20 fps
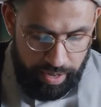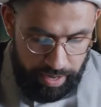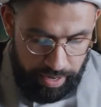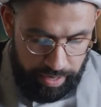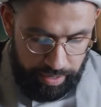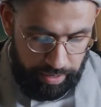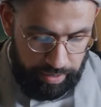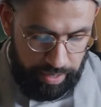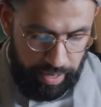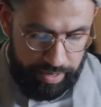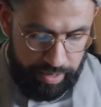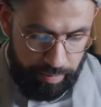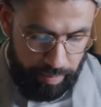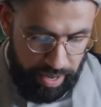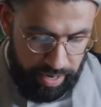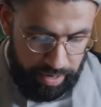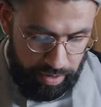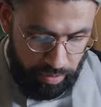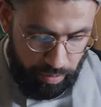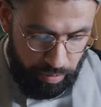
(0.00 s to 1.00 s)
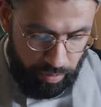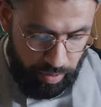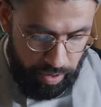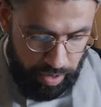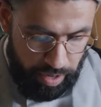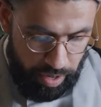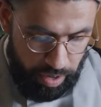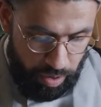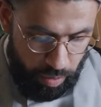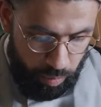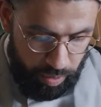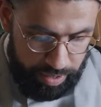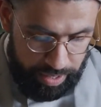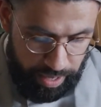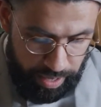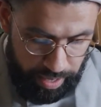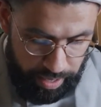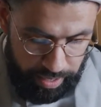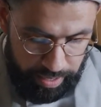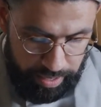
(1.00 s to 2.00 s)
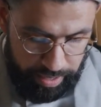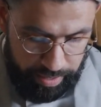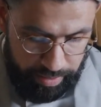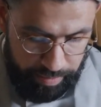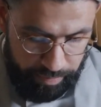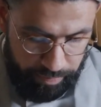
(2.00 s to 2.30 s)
in Allah subhanahu wa ta'ala.